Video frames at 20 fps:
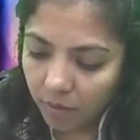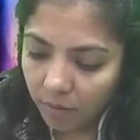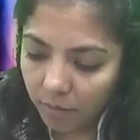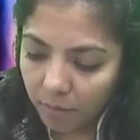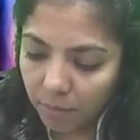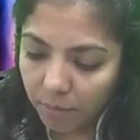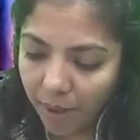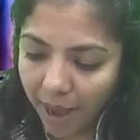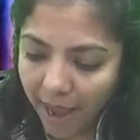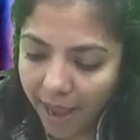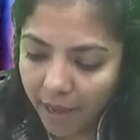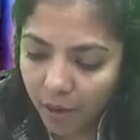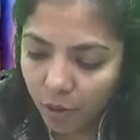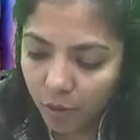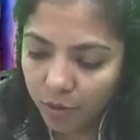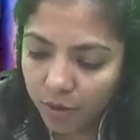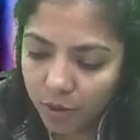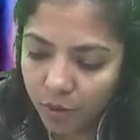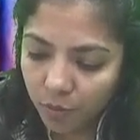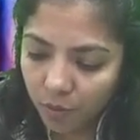my
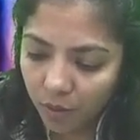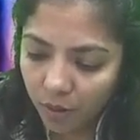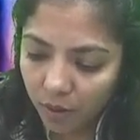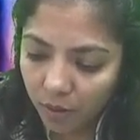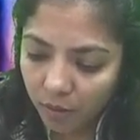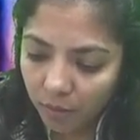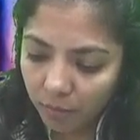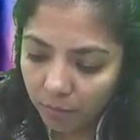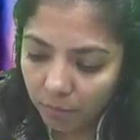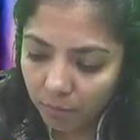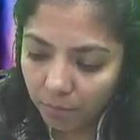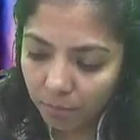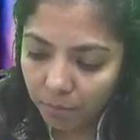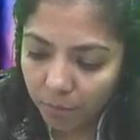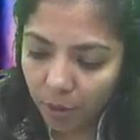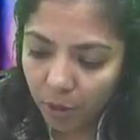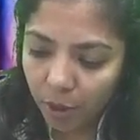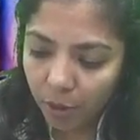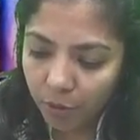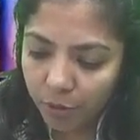goods were
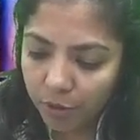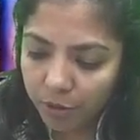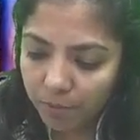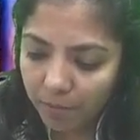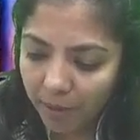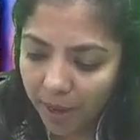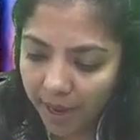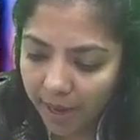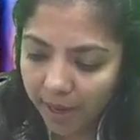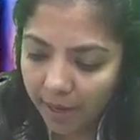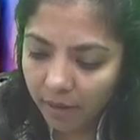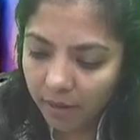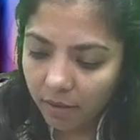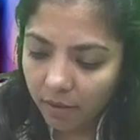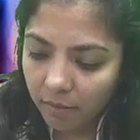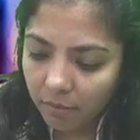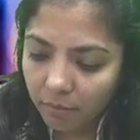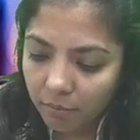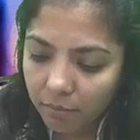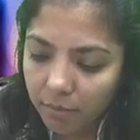produced by
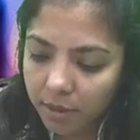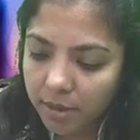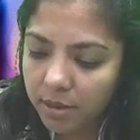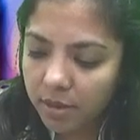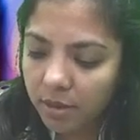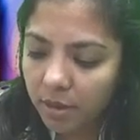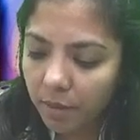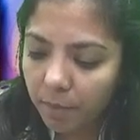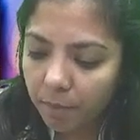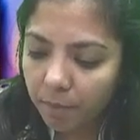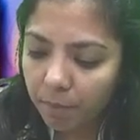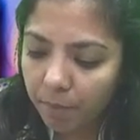Mr.